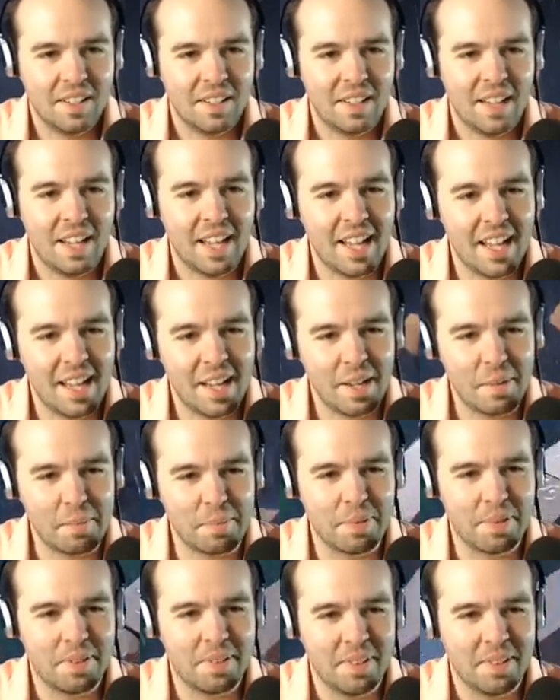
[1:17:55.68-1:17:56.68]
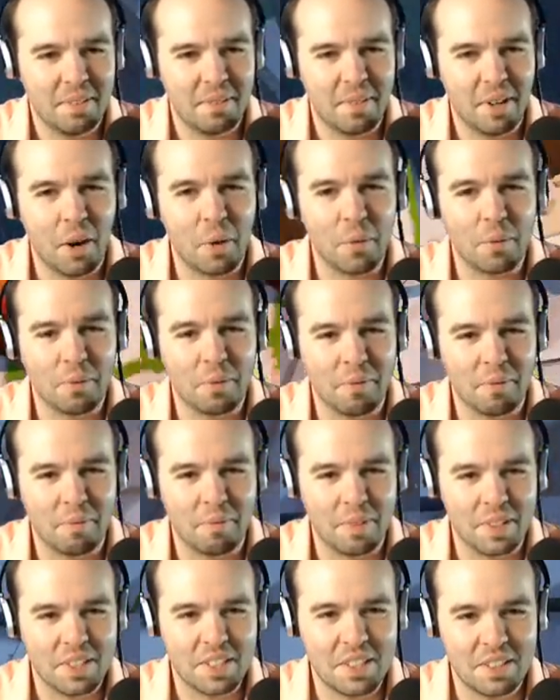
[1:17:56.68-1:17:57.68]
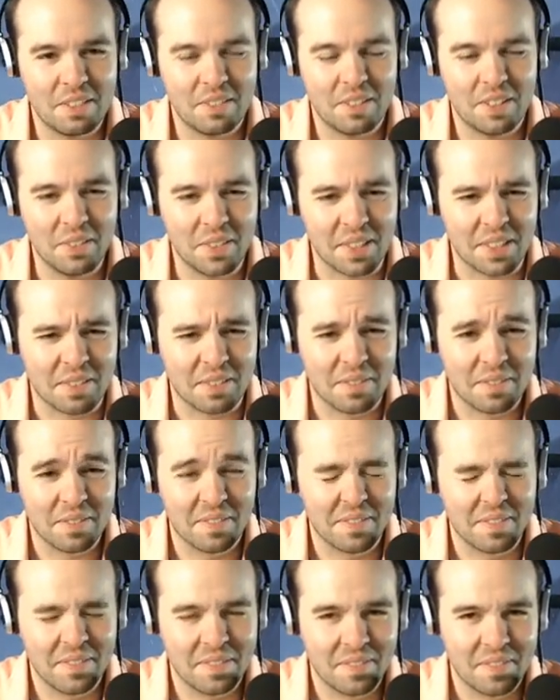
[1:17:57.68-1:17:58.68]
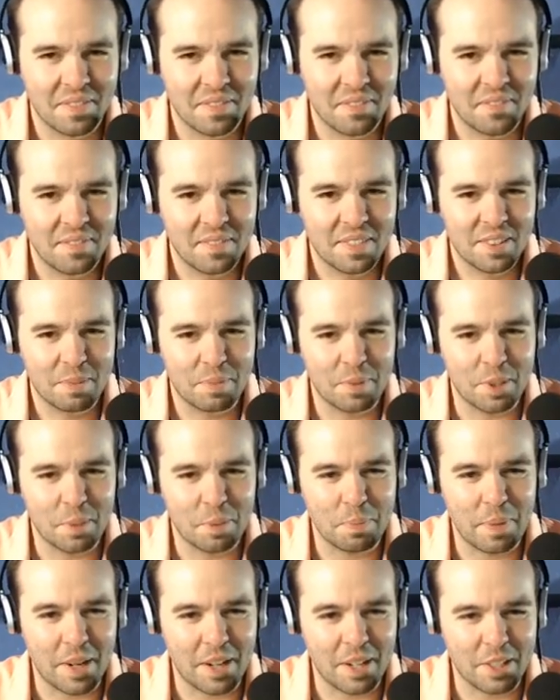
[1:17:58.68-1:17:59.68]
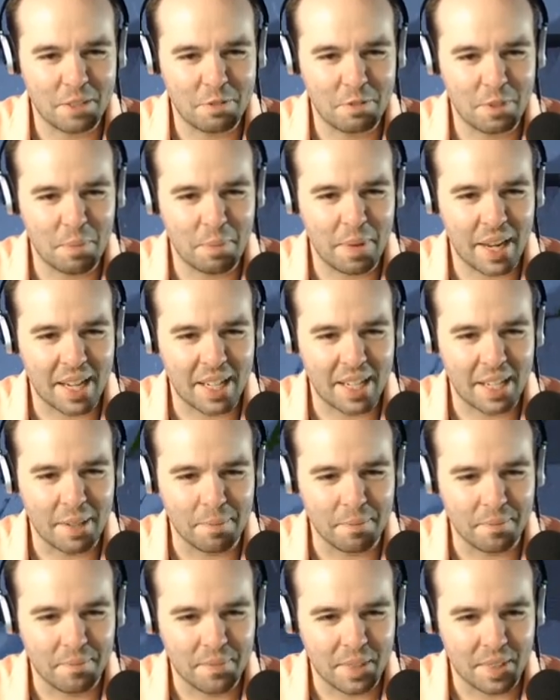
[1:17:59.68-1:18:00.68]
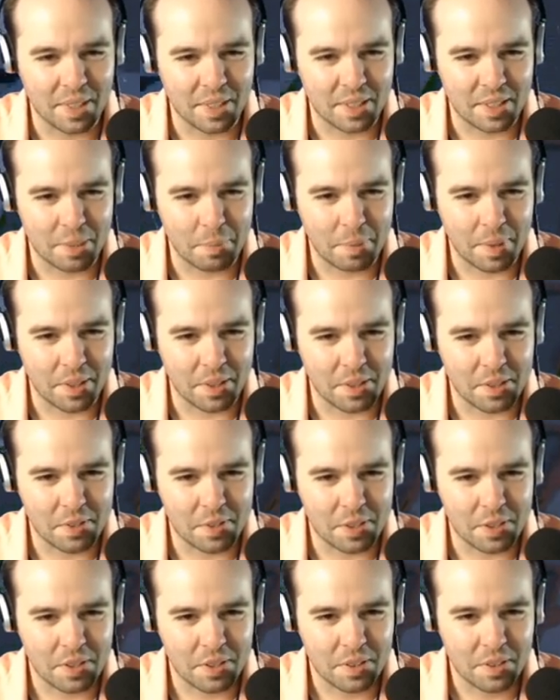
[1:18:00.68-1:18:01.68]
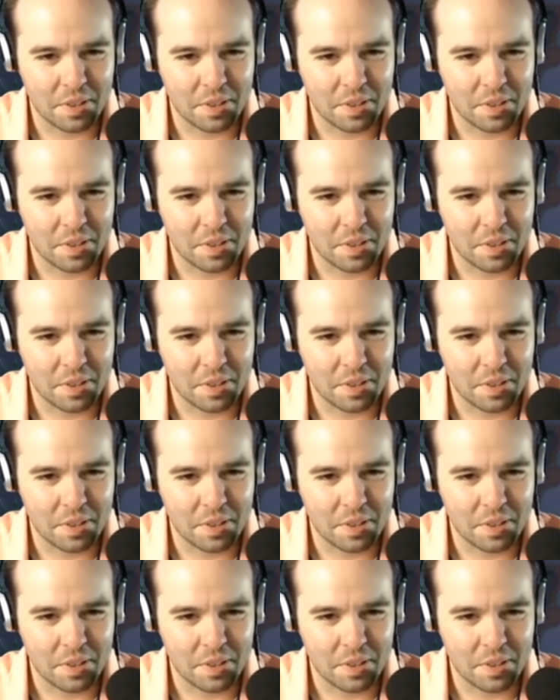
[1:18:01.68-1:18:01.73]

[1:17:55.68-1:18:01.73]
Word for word: Help! Oh, what is he doing? Put your other foot back up. Here, get the barrels first.